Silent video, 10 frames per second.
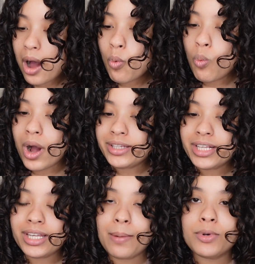One
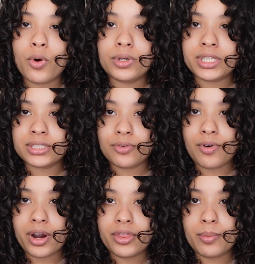thing that I'm noticing so
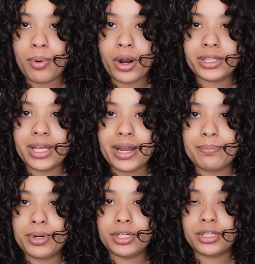far, the part that I
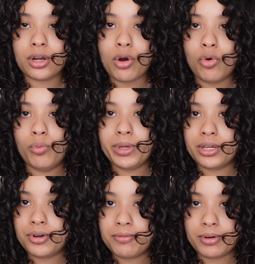put the
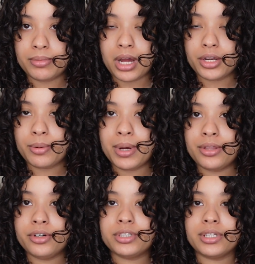combing cream from Not Your
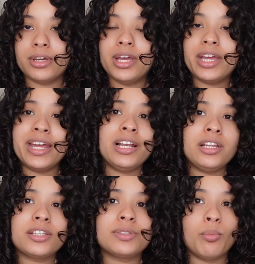Mother's, it
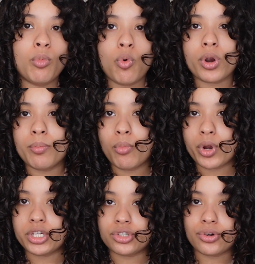looks more
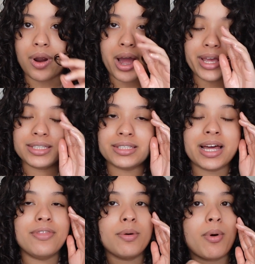moisturized
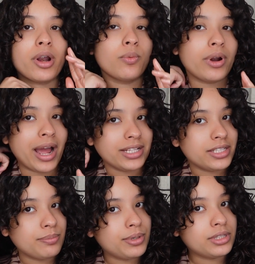than the part where I
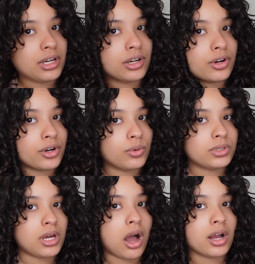did put the Curl
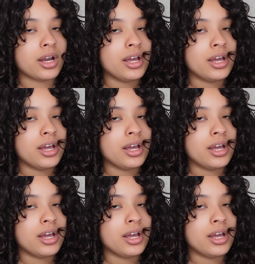Talk